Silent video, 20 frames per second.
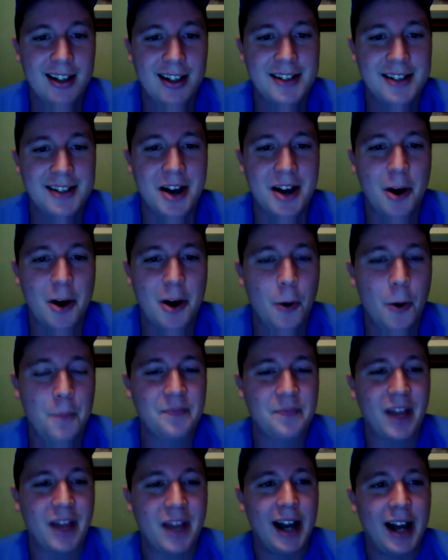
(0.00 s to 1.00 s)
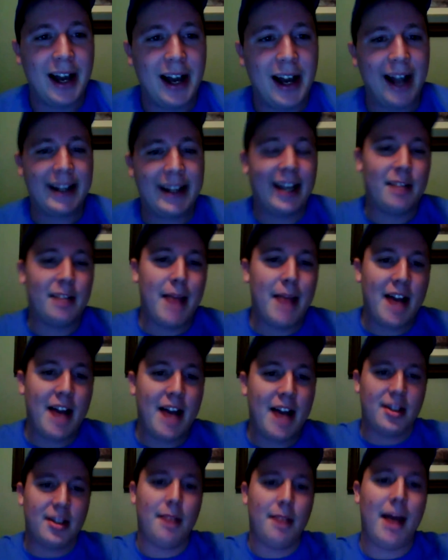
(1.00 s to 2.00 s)
So I can't
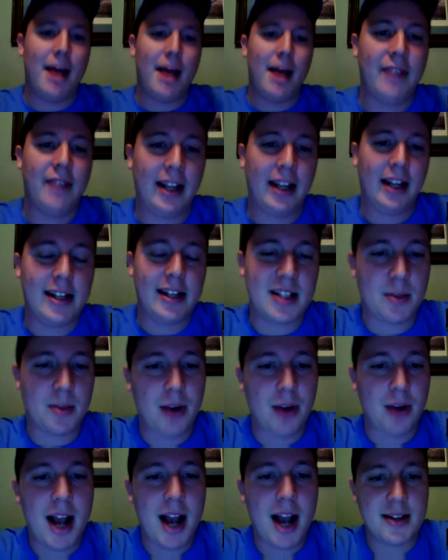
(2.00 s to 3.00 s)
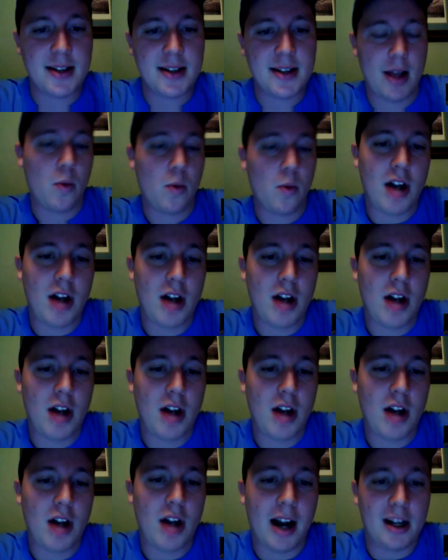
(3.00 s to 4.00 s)
imagine them having any surprises that we're not
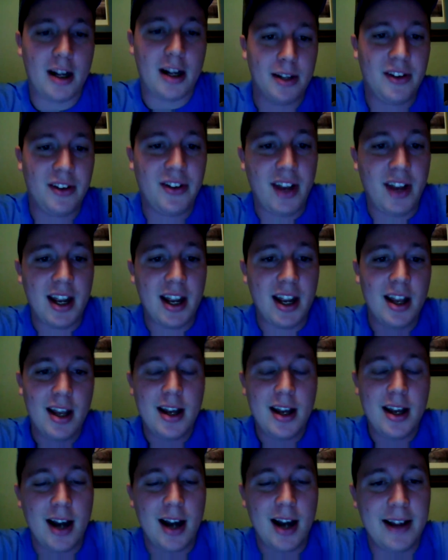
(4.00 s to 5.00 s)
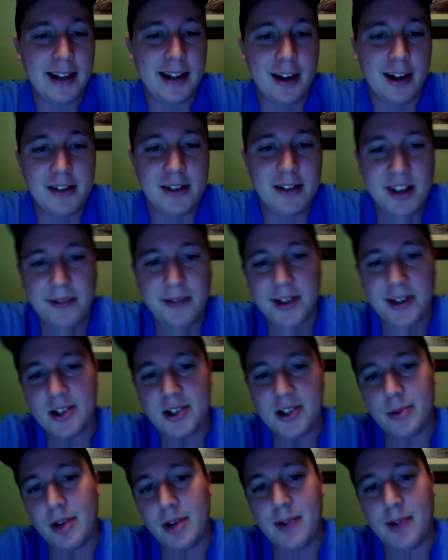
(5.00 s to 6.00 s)
going to be able to see. I think our defense
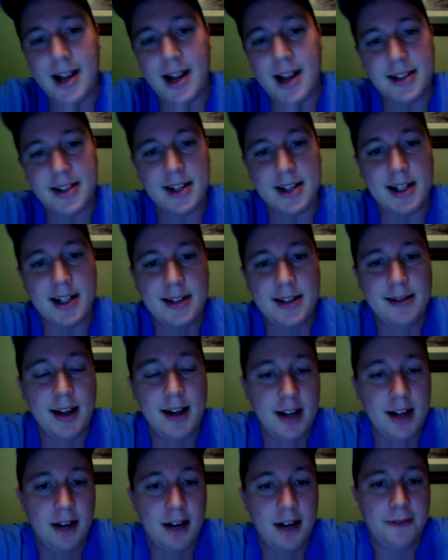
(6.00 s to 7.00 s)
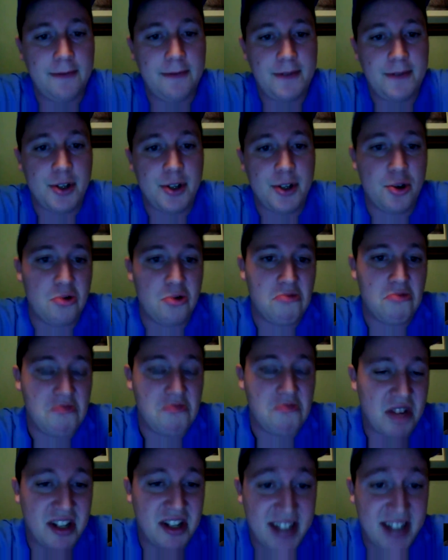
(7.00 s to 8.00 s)
will be rested enough to
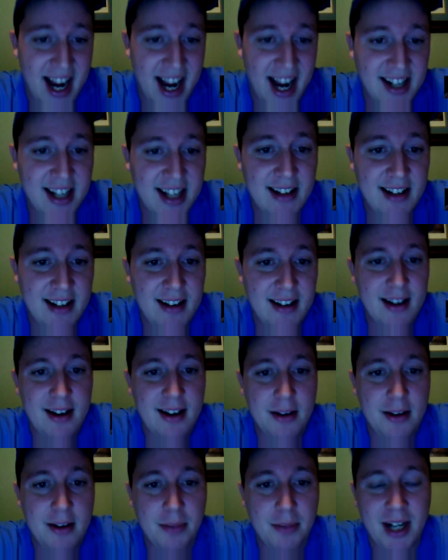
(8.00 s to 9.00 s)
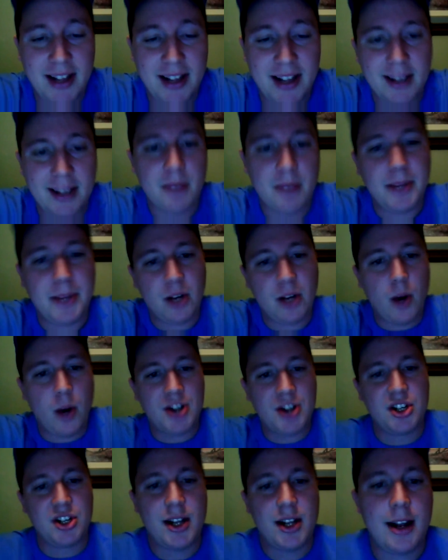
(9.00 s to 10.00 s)
contain it. But I think the big
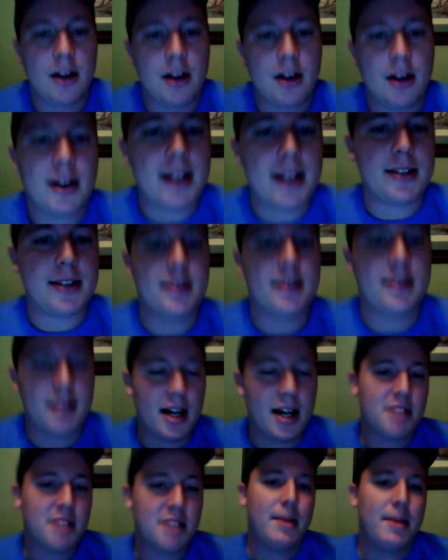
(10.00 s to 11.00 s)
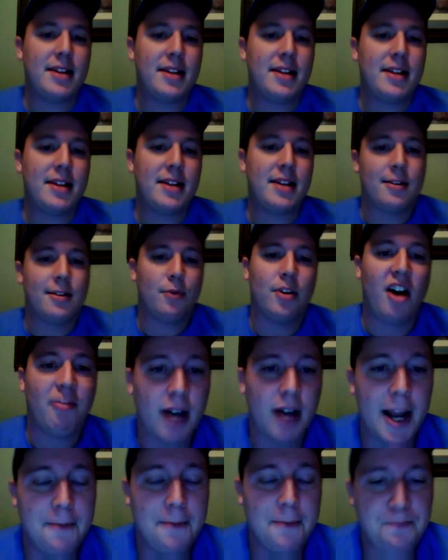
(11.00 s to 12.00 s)
question here is, does Mason Rudolph
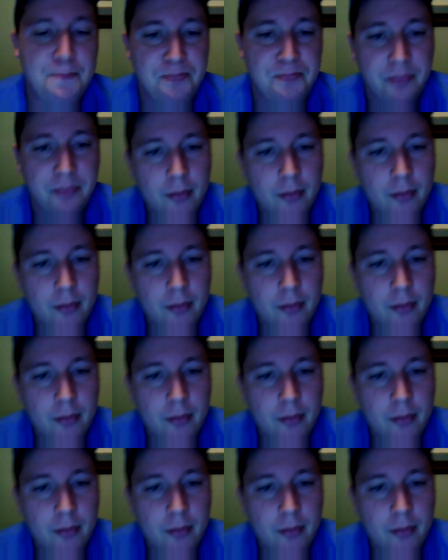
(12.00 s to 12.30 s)
play?